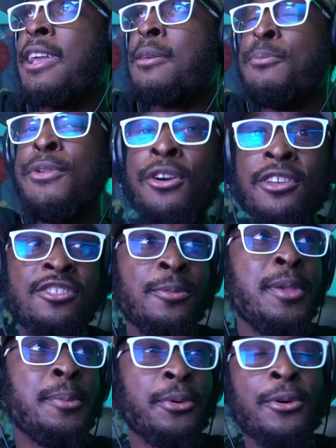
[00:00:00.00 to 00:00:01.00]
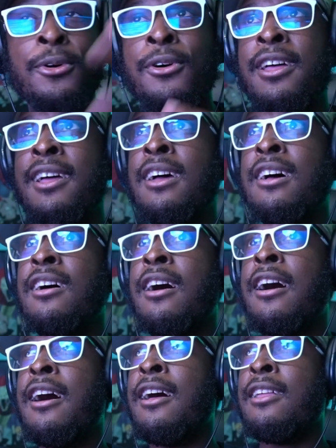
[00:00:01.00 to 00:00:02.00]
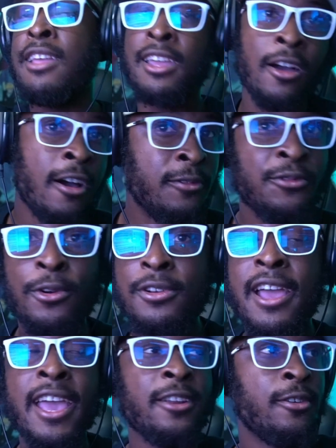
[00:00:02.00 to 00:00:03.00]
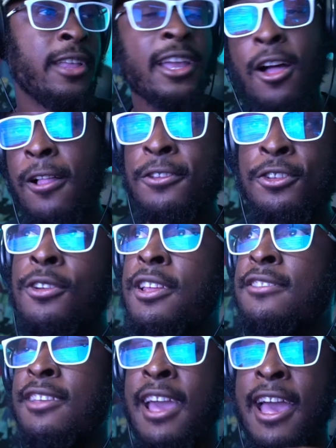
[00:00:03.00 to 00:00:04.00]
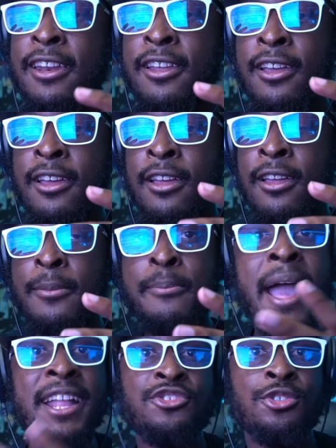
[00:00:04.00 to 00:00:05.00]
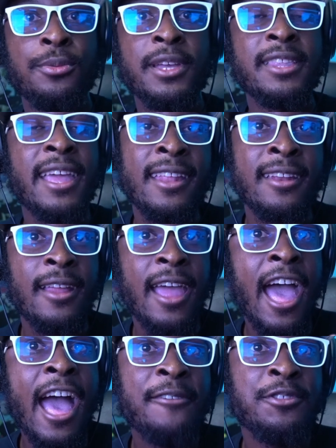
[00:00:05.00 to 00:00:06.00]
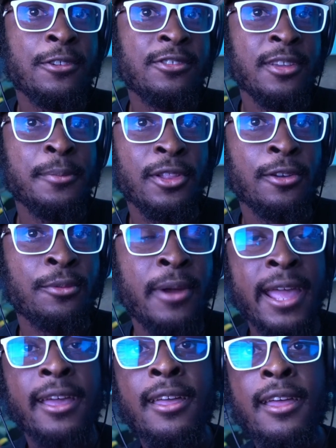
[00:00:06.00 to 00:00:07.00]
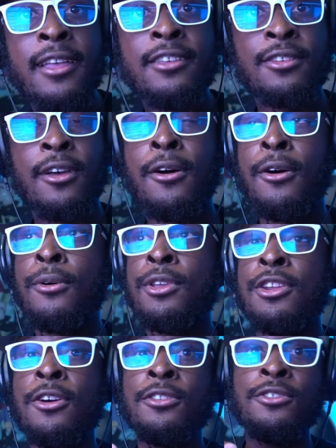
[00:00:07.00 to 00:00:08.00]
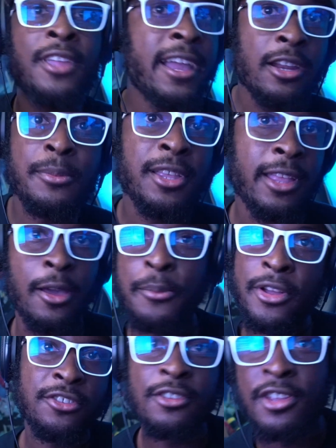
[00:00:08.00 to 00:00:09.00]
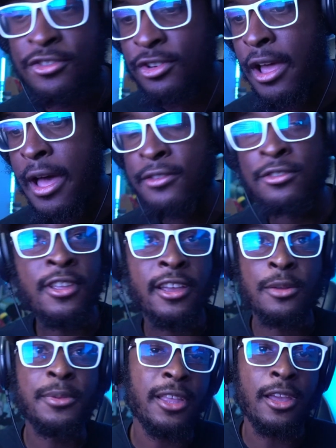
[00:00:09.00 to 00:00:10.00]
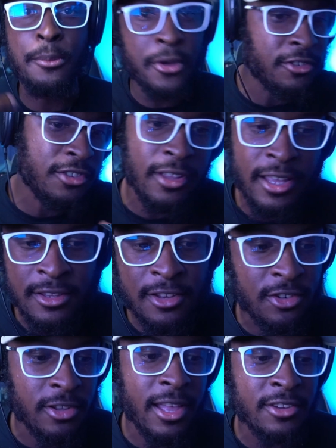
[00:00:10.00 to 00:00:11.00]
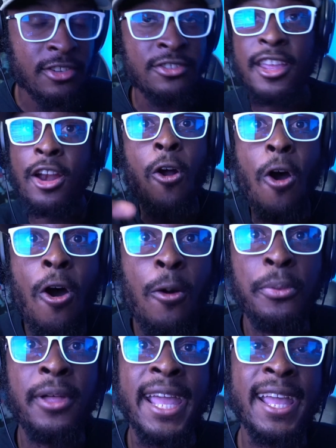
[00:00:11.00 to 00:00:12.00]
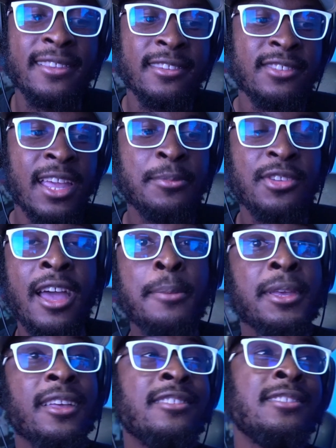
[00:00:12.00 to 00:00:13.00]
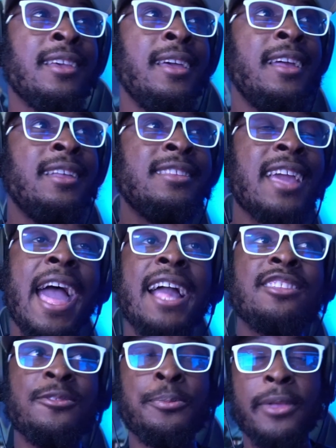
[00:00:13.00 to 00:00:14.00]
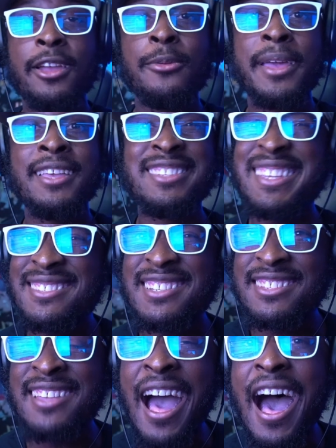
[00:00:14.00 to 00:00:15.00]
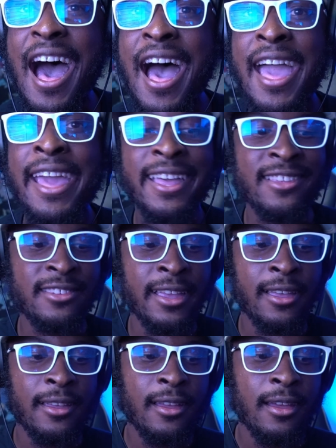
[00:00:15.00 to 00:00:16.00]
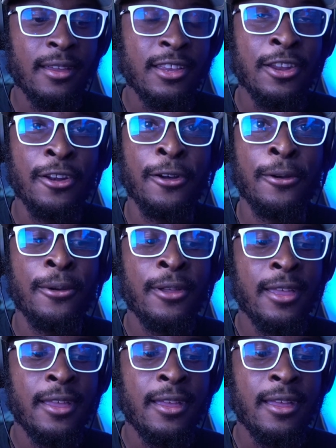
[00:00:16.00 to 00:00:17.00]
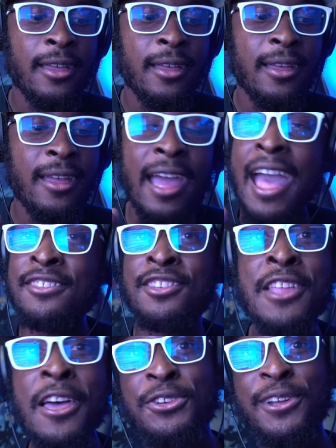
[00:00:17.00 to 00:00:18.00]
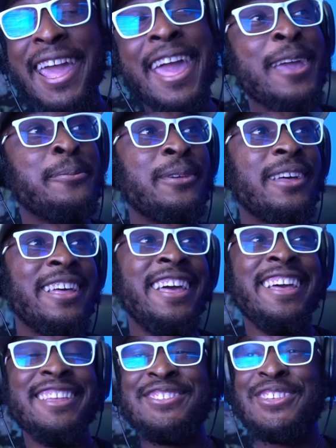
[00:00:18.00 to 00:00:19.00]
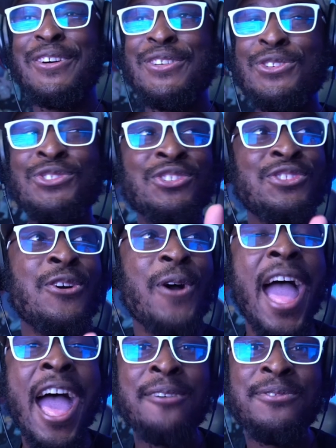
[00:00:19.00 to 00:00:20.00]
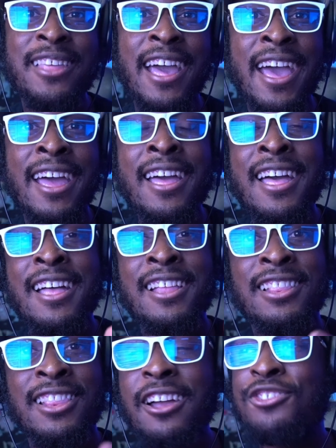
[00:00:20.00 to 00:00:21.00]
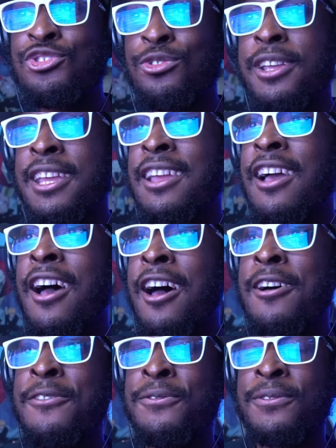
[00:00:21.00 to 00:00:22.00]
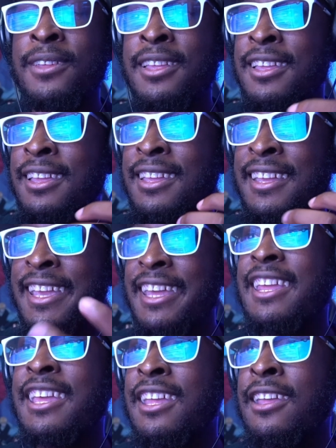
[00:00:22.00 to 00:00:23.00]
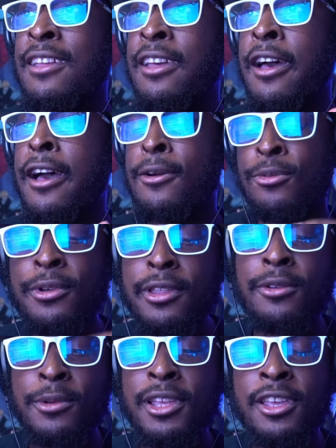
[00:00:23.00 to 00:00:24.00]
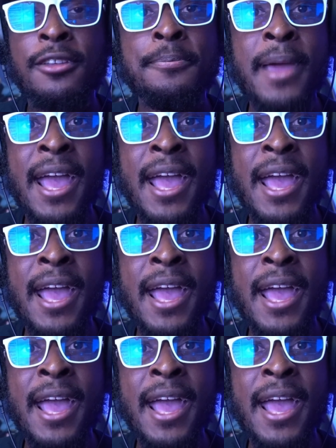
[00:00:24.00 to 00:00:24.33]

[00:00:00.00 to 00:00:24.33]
like millions of people like on Fortnite or like Call of Duty to kind of match you with that have your similar rank. So, you know, there's not gonna be like a bunch of ninja gods. There's not gonna be like a bunch of like ninja legends that are all playing at the same time, because the active player base isn't as high as like, you know, as another game. So you just don't have that luxury of getting really, really good